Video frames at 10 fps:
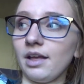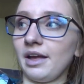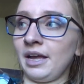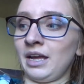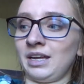
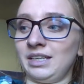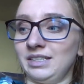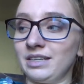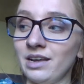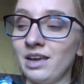
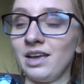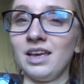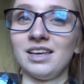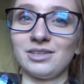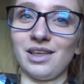and
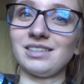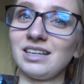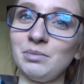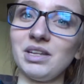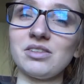so that's
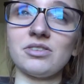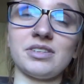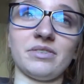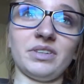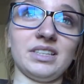going to be a little
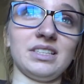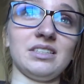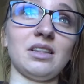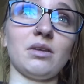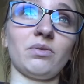different. This
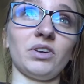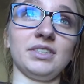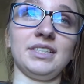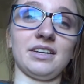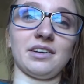is the
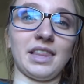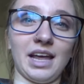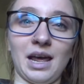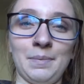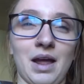first year
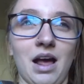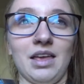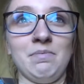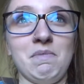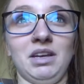that I'm not
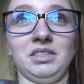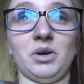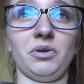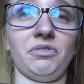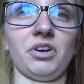in
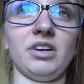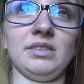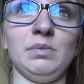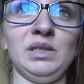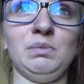Minnesota for
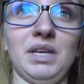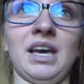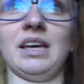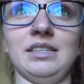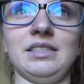Christmas,
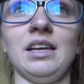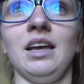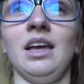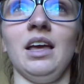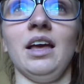because
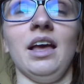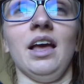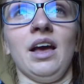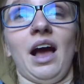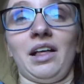
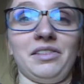I